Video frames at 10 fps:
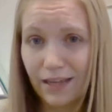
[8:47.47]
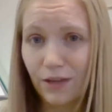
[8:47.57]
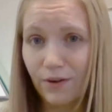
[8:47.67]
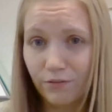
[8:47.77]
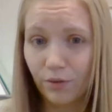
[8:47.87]

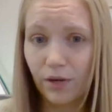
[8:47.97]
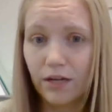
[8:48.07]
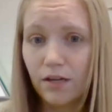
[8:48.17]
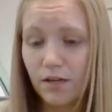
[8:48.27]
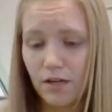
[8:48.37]
Thank you,
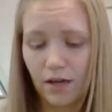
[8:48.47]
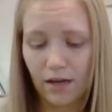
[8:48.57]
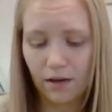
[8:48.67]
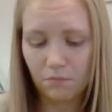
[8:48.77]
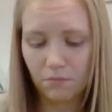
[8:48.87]
everyone.
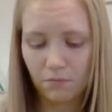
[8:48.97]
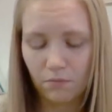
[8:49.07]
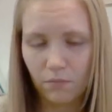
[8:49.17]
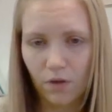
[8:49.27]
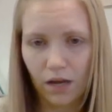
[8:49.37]

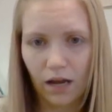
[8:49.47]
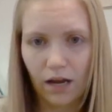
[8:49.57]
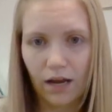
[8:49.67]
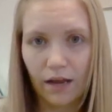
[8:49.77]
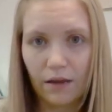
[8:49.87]

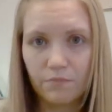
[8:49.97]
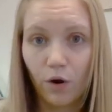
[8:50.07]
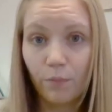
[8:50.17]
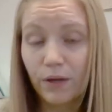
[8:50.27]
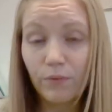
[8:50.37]
I'm
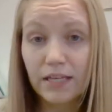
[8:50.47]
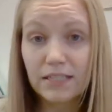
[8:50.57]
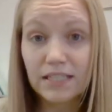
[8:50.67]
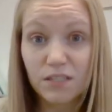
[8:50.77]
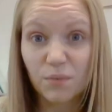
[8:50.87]
hoping we
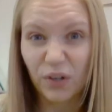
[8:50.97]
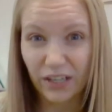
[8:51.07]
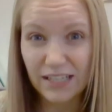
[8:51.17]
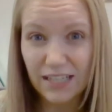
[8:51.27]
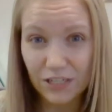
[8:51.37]
can set some
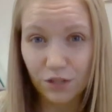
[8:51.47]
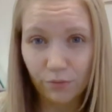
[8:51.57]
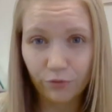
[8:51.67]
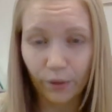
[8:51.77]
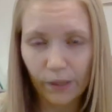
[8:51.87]
organization
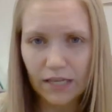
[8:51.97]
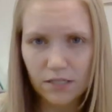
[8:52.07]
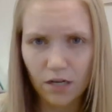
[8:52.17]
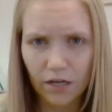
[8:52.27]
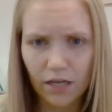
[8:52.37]
before we get
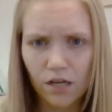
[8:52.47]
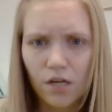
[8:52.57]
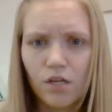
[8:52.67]
started.